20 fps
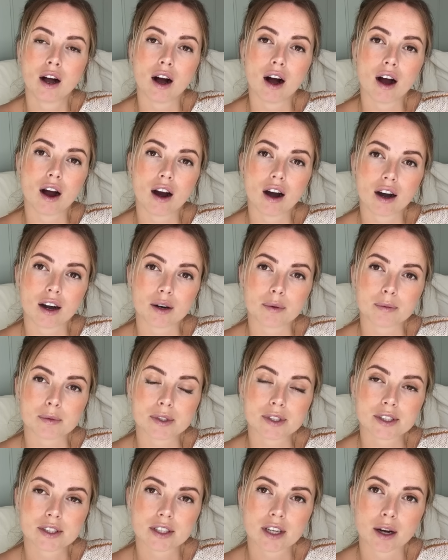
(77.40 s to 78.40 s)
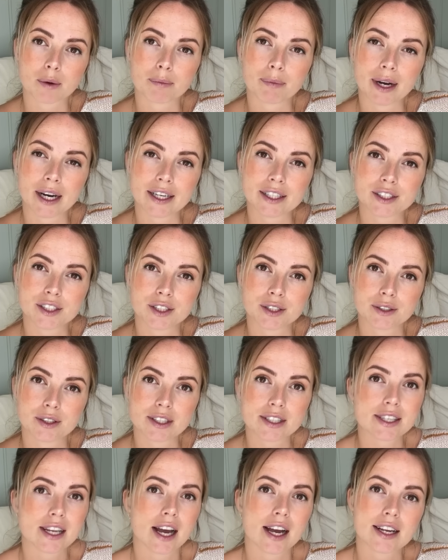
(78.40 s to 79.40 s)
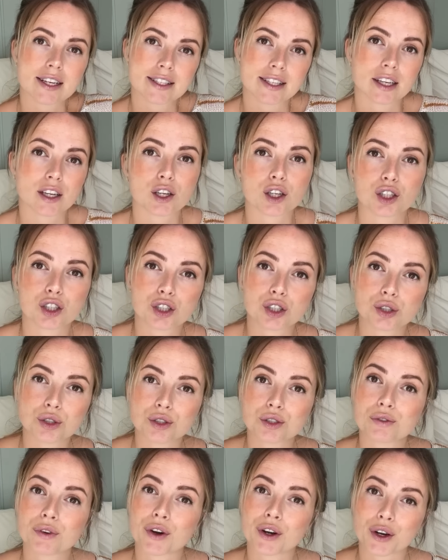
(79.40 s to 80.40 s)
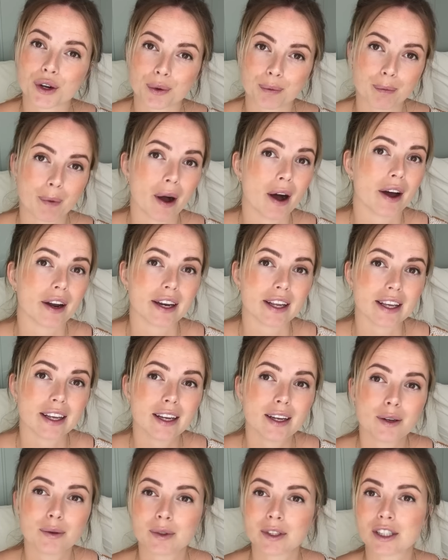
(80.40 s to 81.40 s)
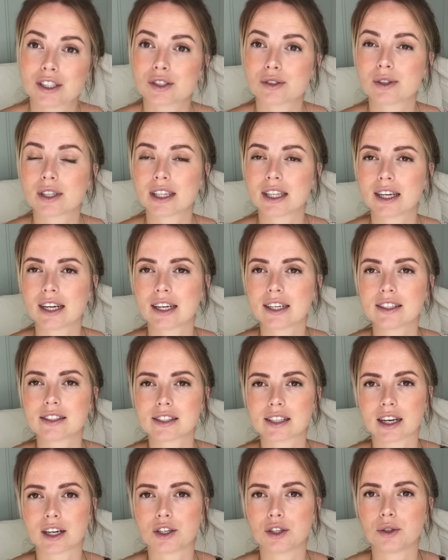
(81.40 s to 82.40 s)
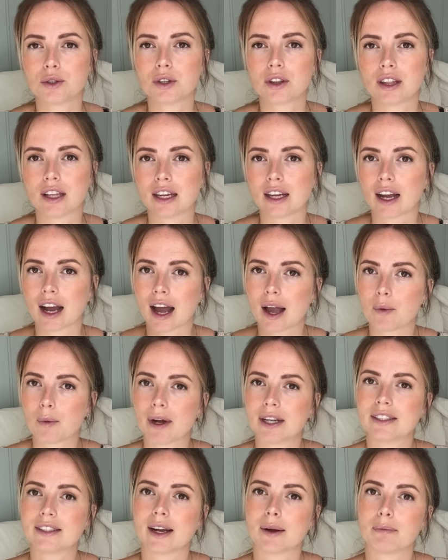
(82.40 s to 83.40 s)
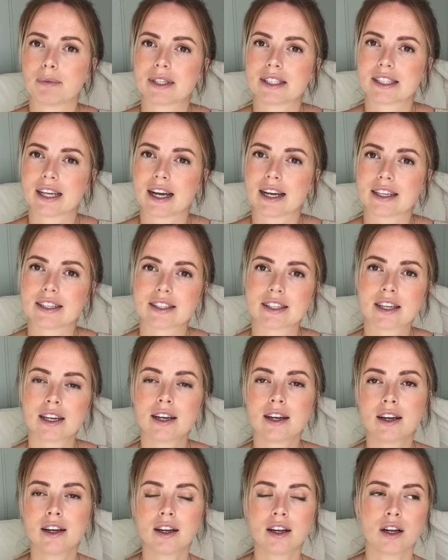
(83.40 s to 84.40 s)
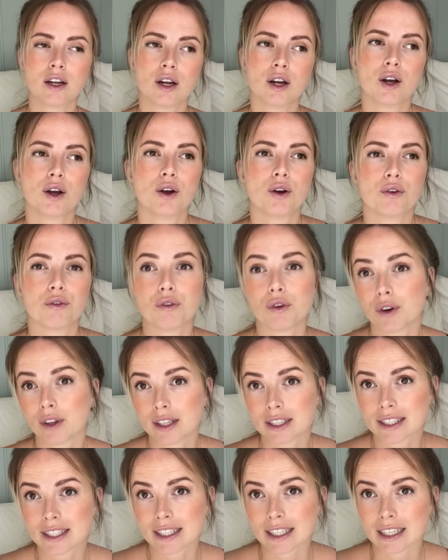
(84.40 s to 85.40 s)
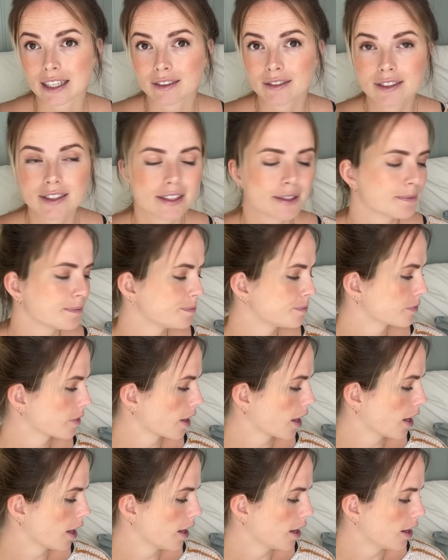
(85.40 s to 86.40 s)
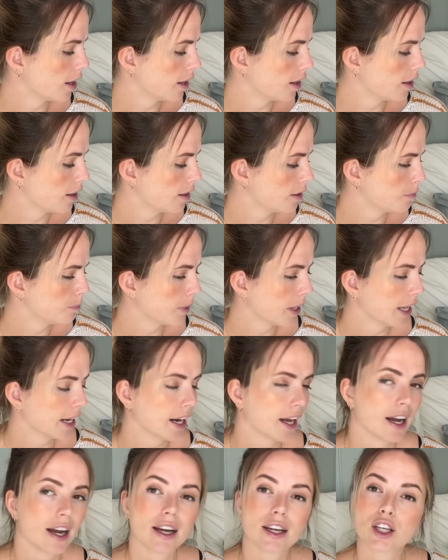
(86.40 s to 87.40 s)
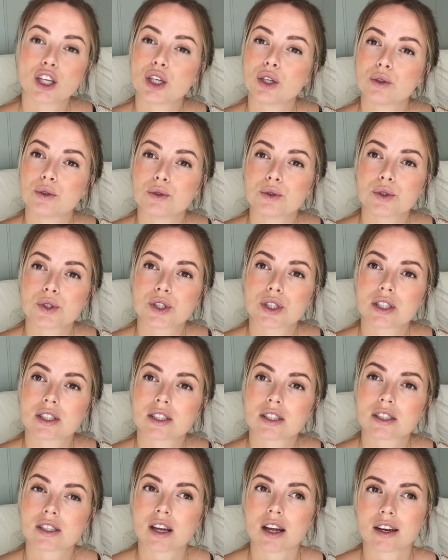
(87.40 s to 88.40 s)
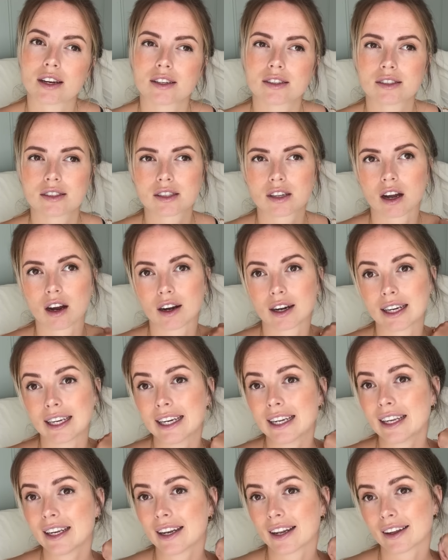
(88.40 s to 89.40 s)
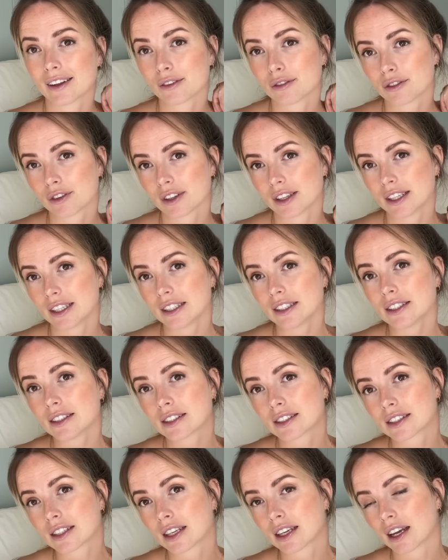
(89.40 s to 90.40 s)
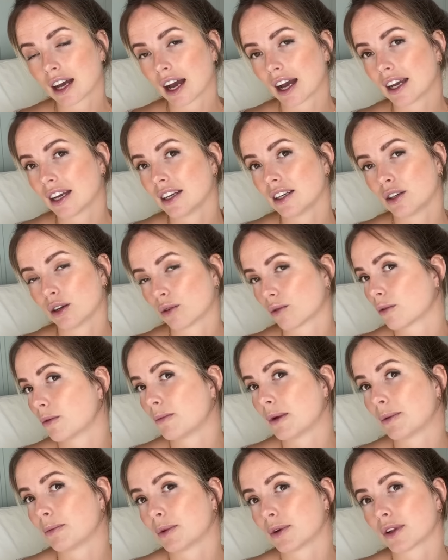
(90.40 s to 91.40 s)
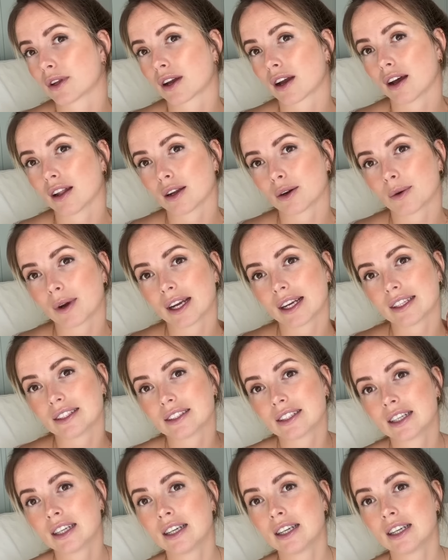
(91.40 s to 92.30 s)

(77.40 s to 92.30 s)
arms compared to the size that you choose for your body, which is really nice. And I do think I went up a size for the sleeves, and I used sandnes garn for this. I don't remember the colorways.